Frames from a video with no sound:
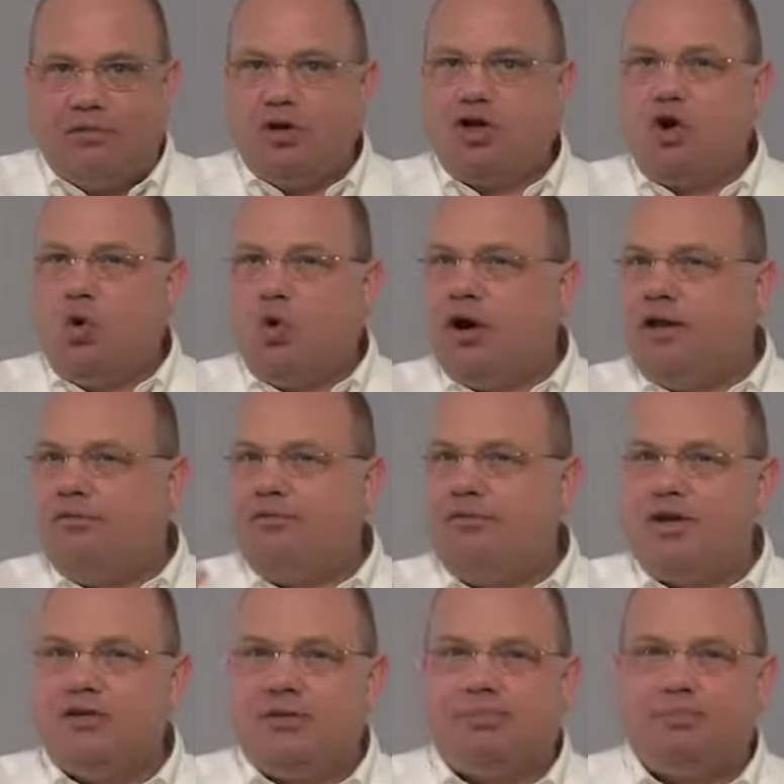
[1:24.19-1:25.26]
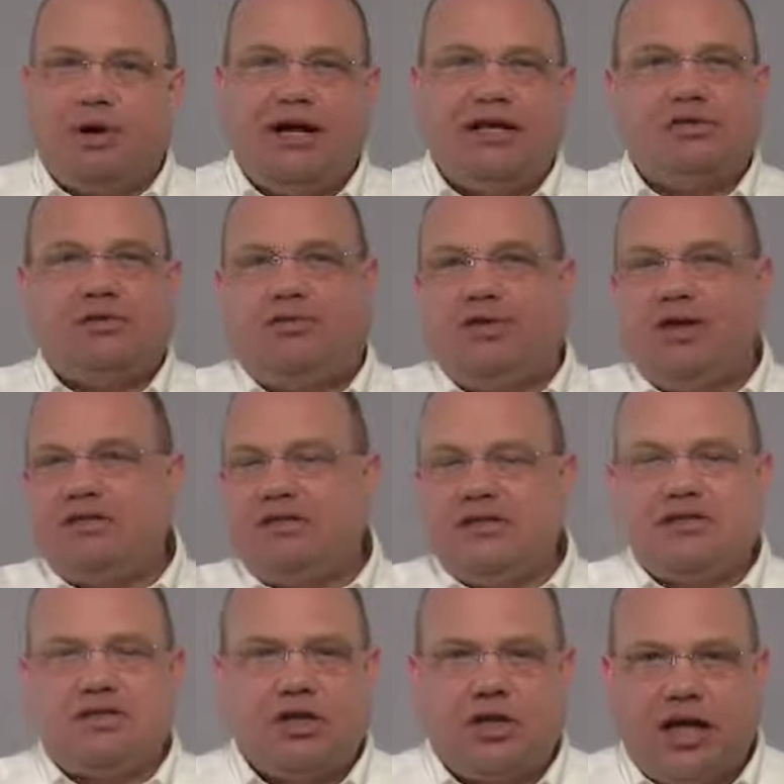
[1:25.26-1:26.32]
recording fees, appraisal fees,
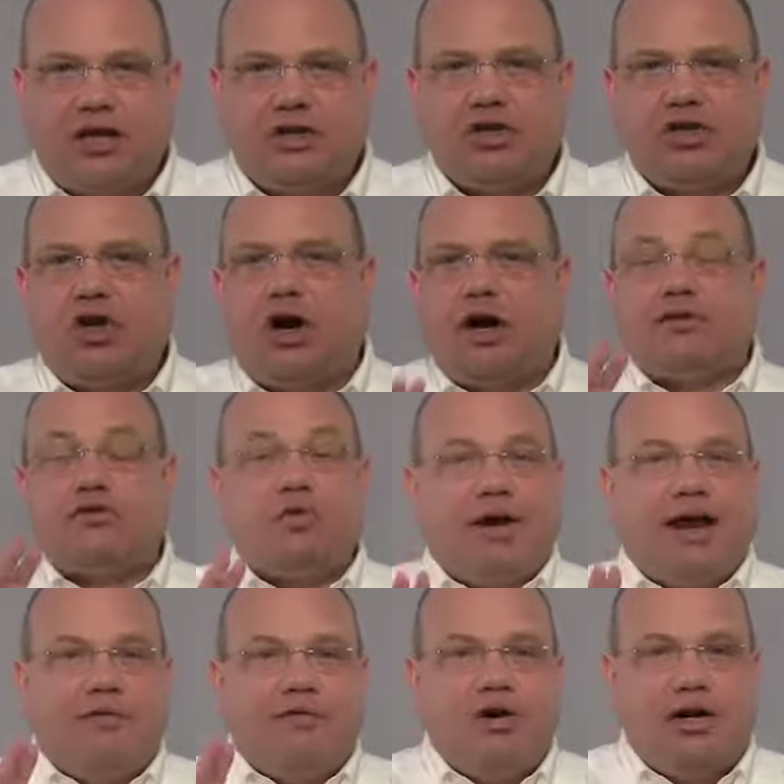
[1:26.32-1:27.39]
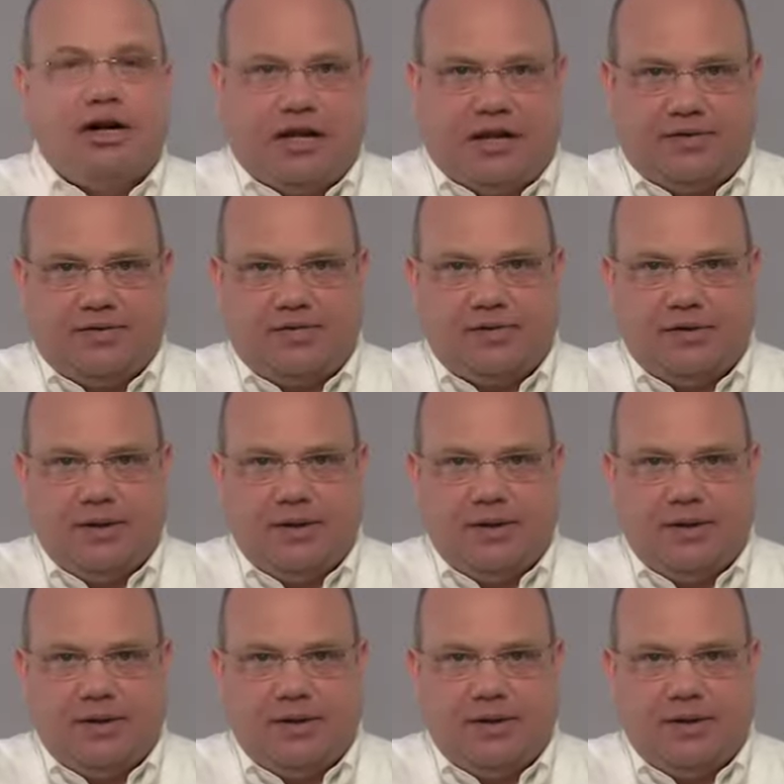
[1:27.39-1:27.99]
installation costs, whatever it is